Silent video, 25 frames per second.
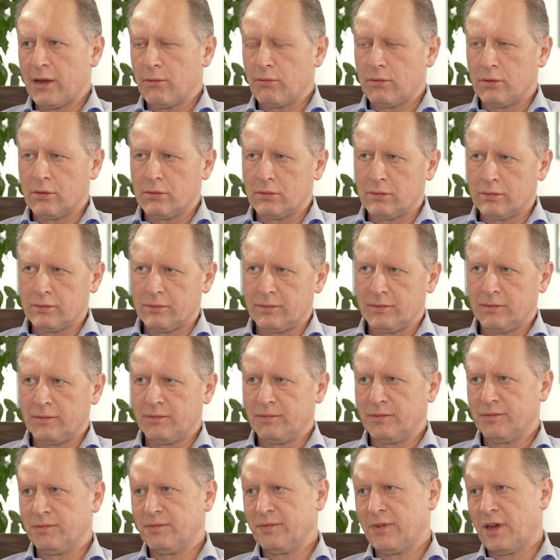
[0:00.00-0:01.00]
will,
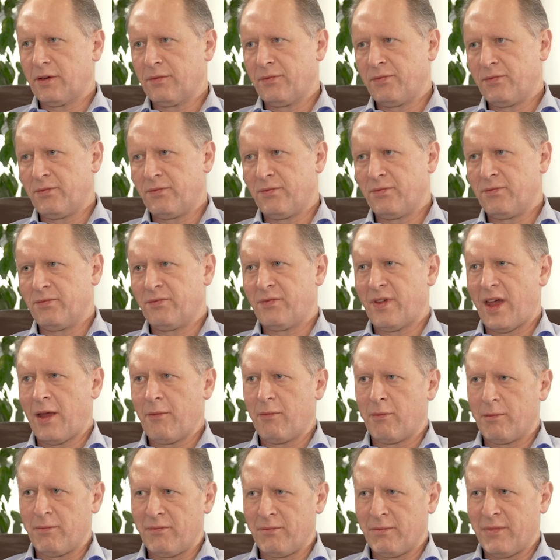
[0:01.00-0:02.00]
that
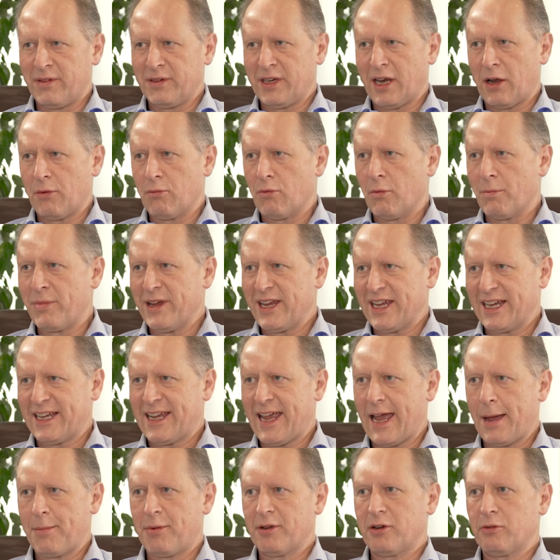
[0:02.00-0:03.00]
will be a
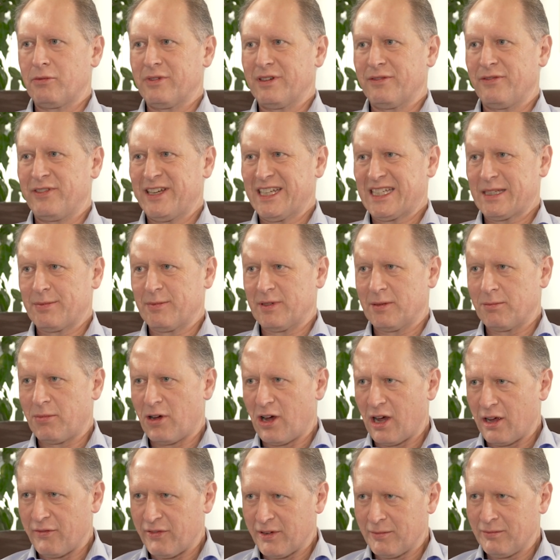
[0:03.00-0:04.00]
capital investment
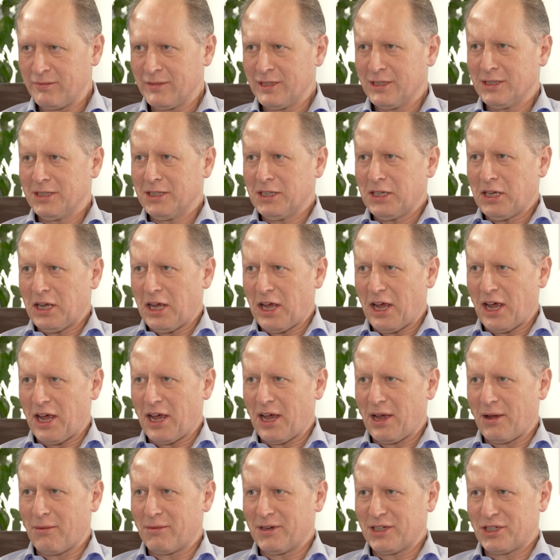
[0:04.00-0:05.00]
by them,
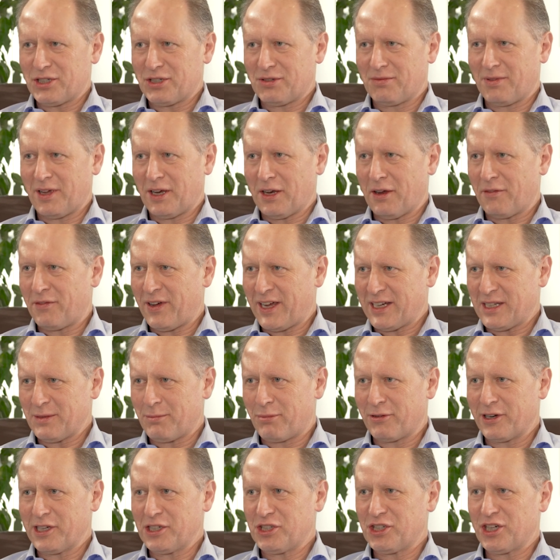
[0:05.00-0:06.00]
which they
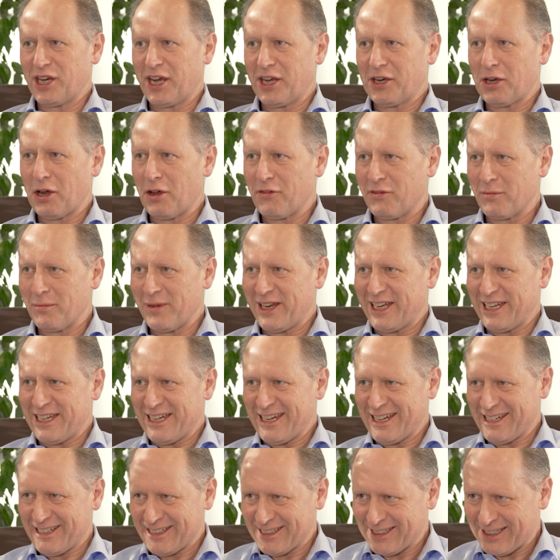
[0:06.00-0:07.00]
depreciate over many
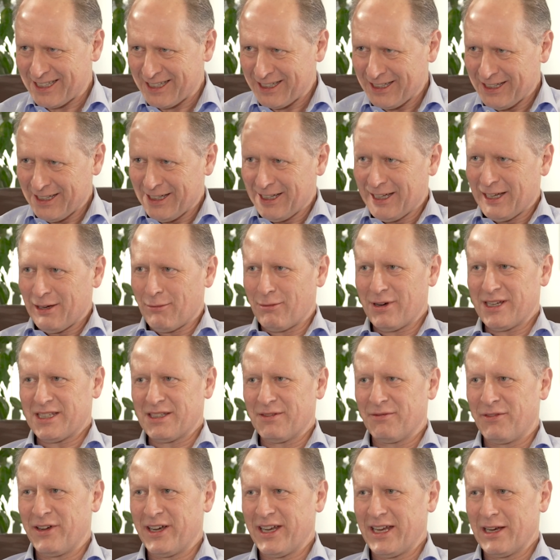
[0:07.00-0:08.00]
years. Whereas
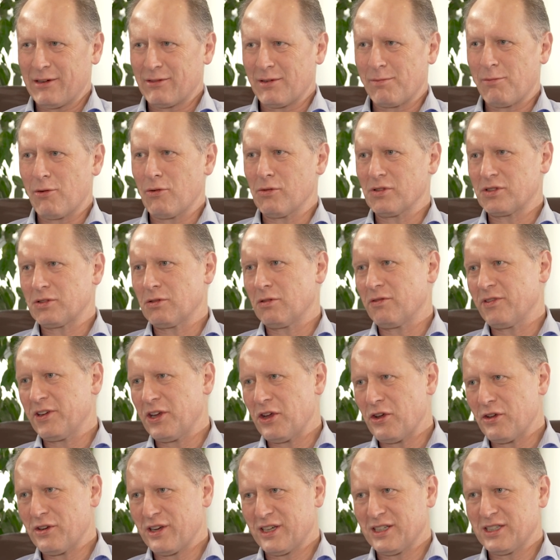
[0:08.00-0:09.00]
Nvidia reports all
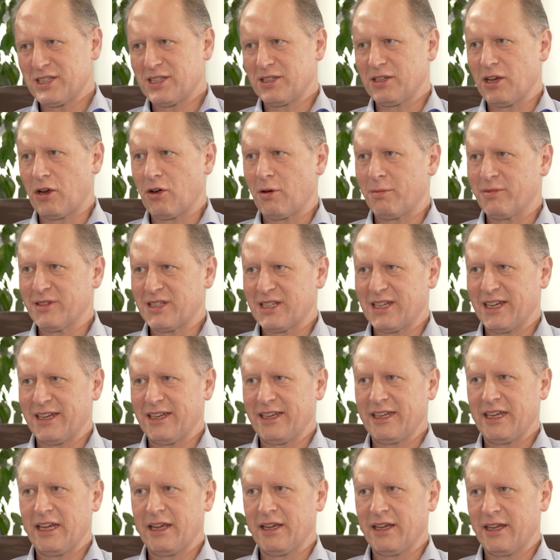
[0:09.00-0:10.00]
the earnings, obviously
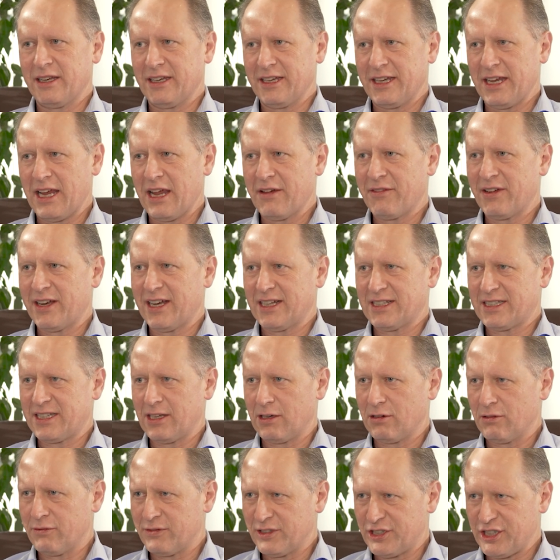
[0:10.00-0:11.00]
in the year that they
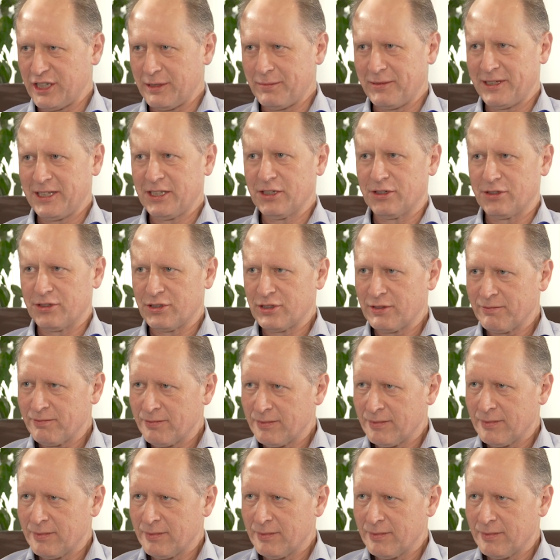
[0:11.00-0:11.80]
sell all the GPUs,